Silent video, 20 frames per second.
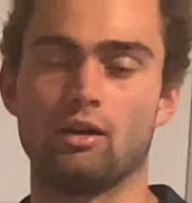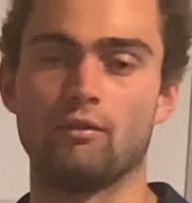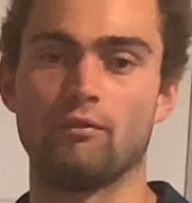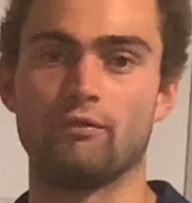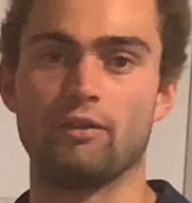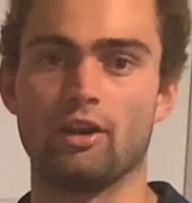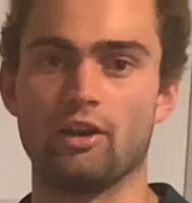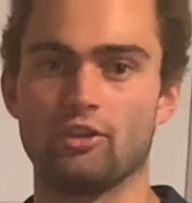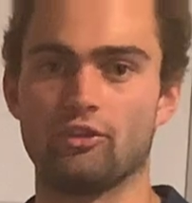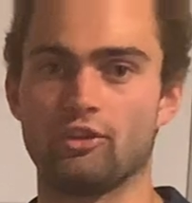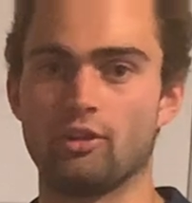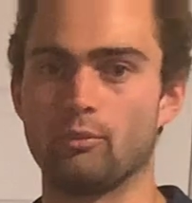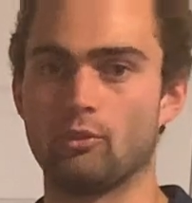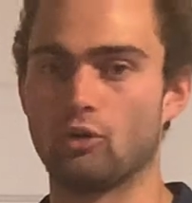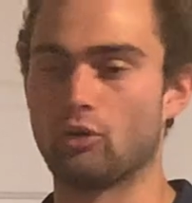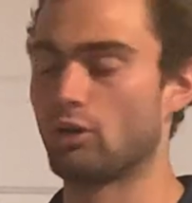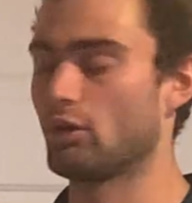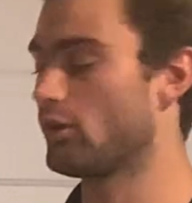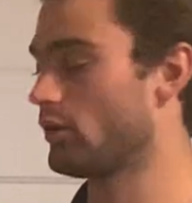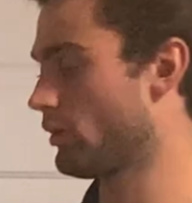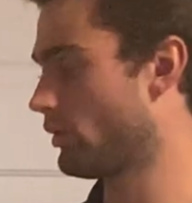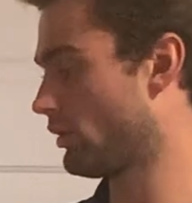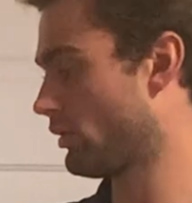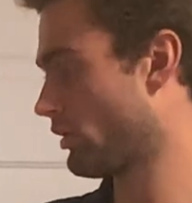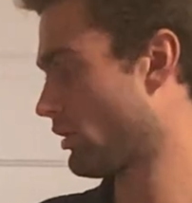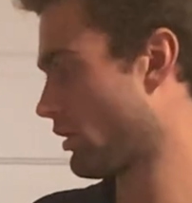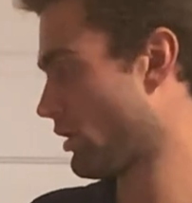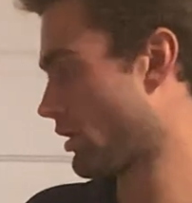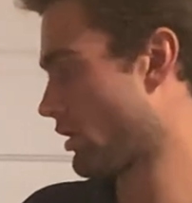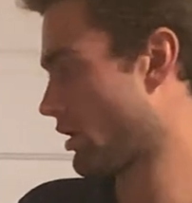very similar.
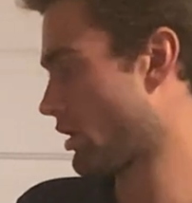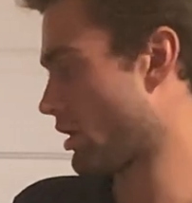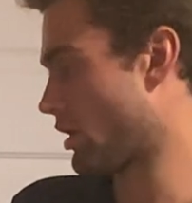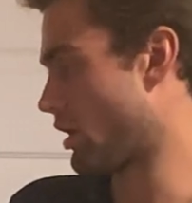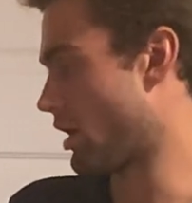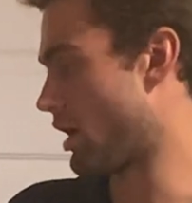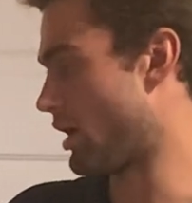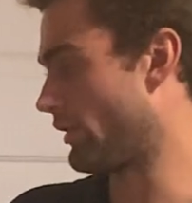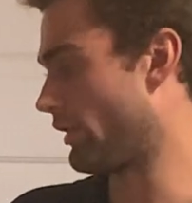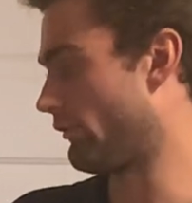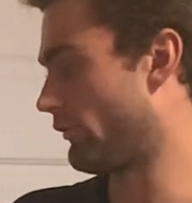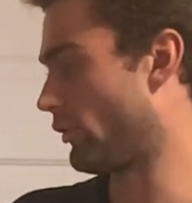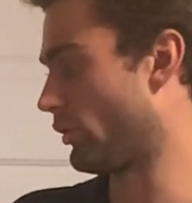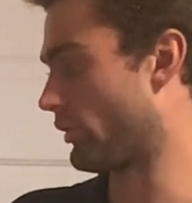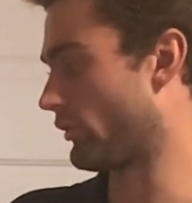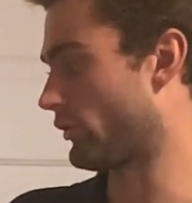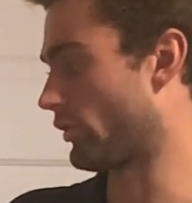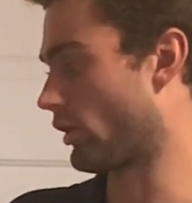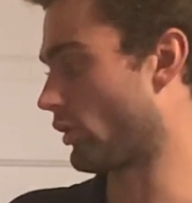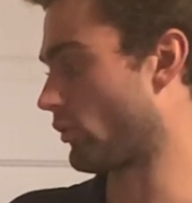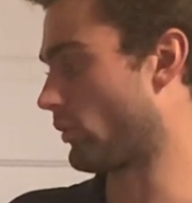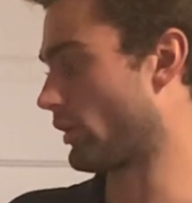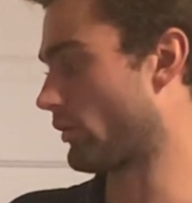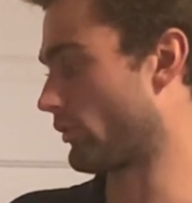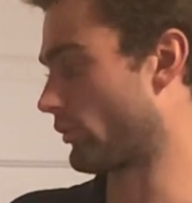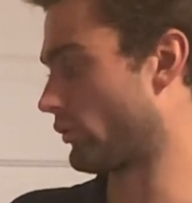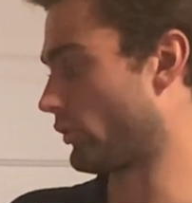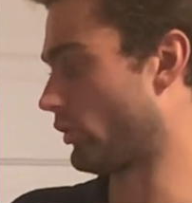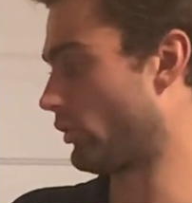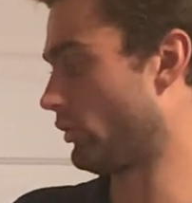They focus on quick
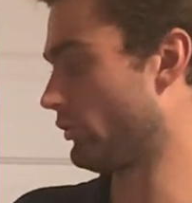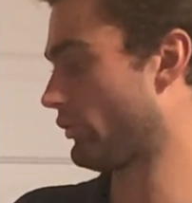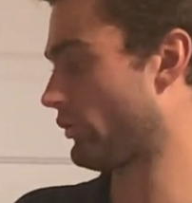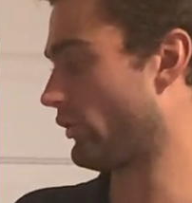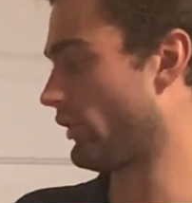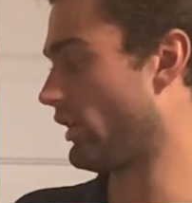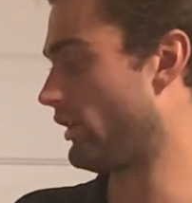results.